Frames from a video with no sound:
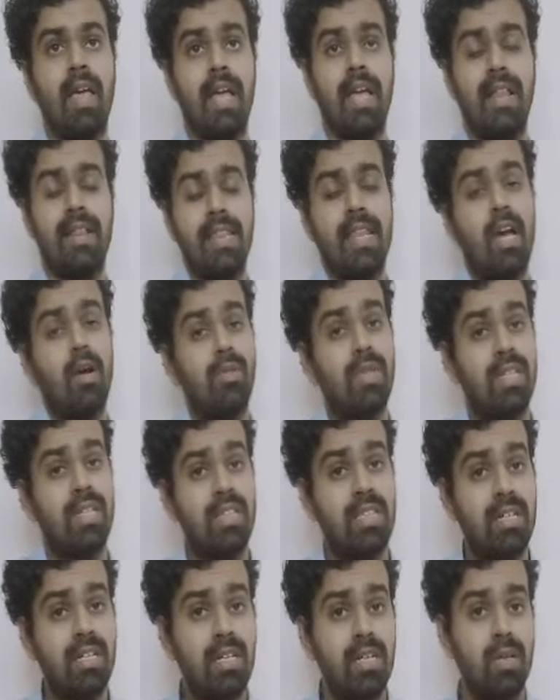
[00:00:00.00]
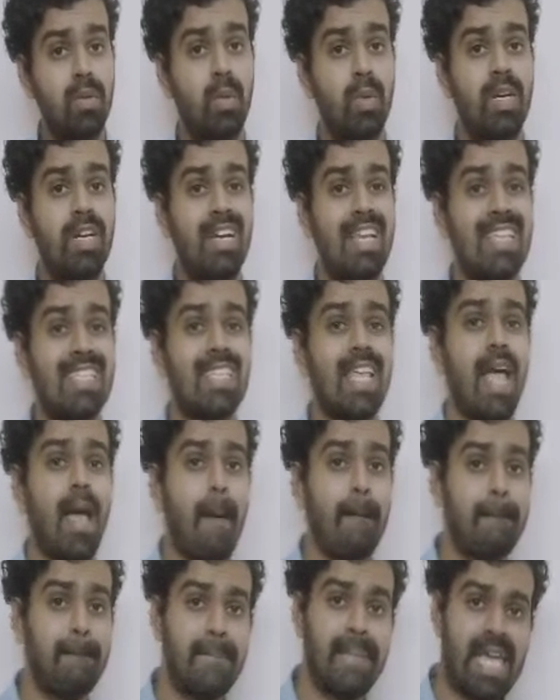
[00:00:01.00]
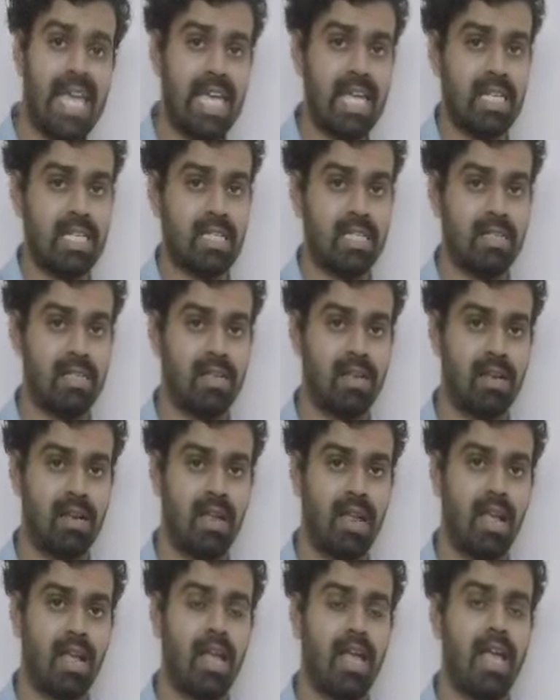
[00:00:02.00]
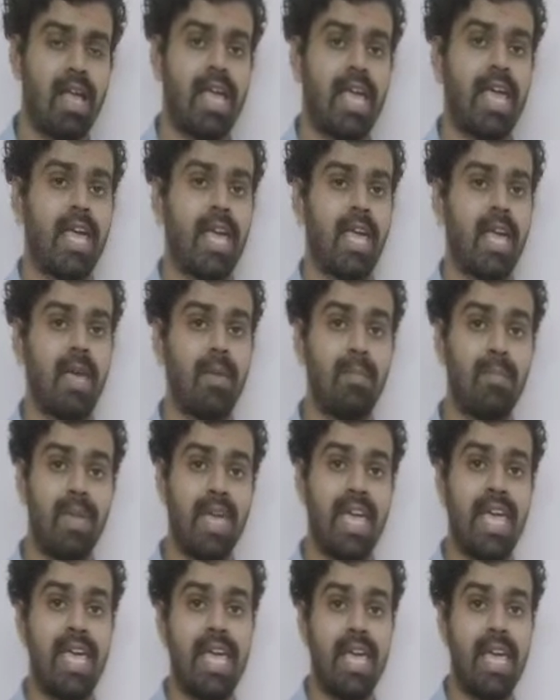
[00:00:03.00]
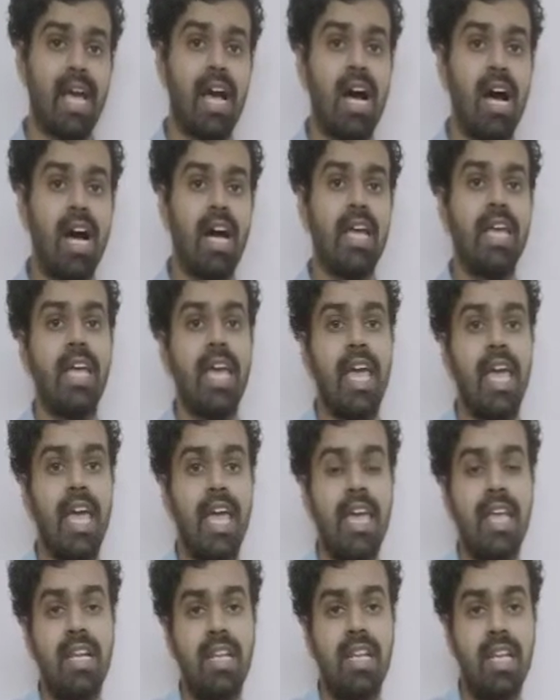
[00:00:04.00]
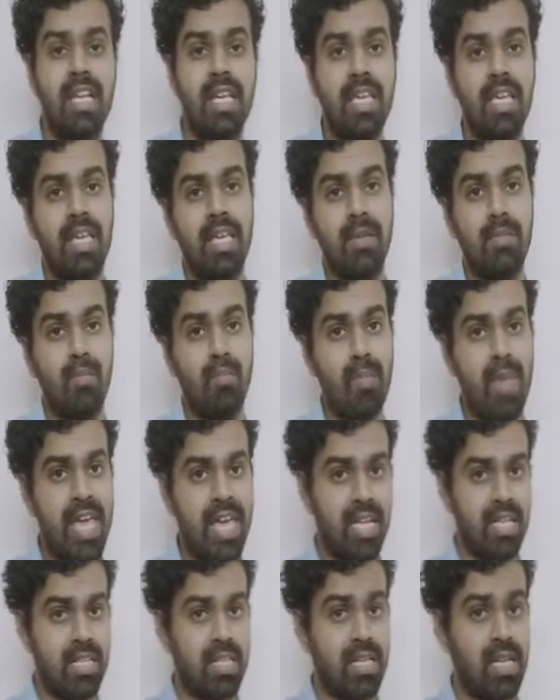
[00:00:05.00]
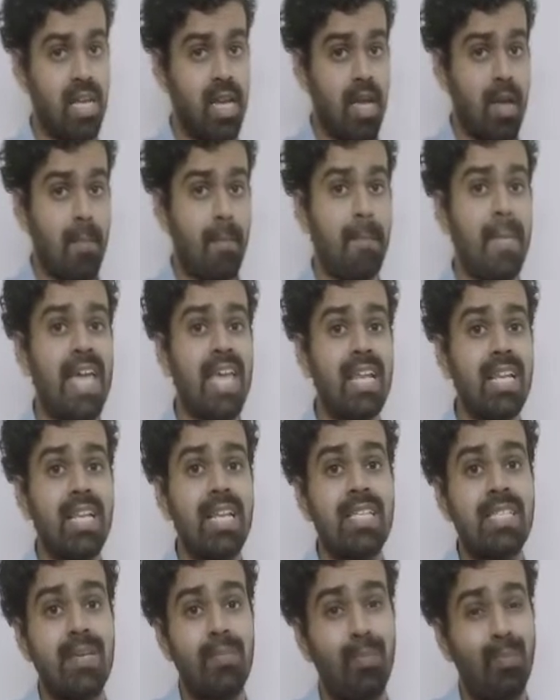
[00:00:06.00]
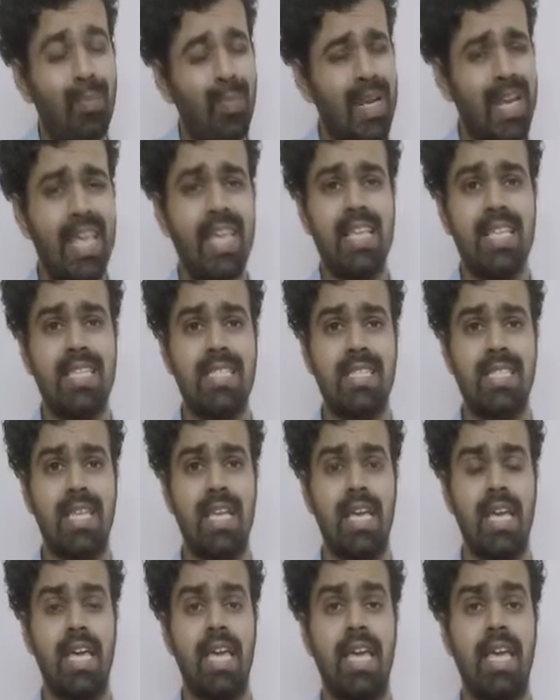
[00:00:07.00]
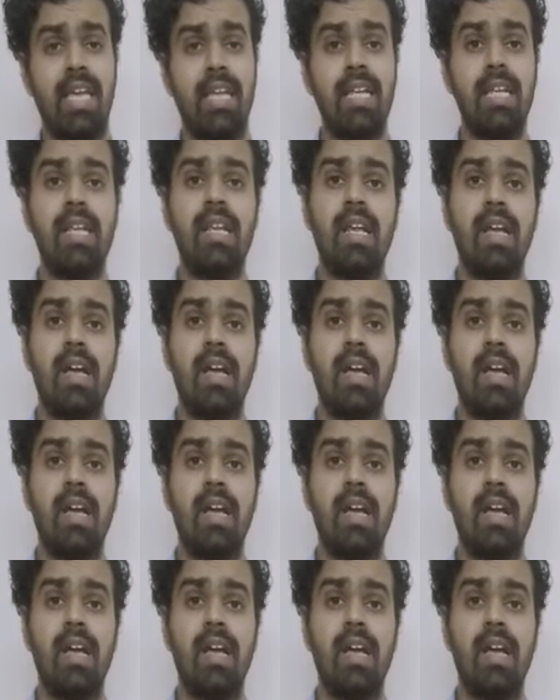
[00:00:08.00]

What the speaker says: Now, the third word is Maine. M-A-I-N-E. Maine. Maine is a place in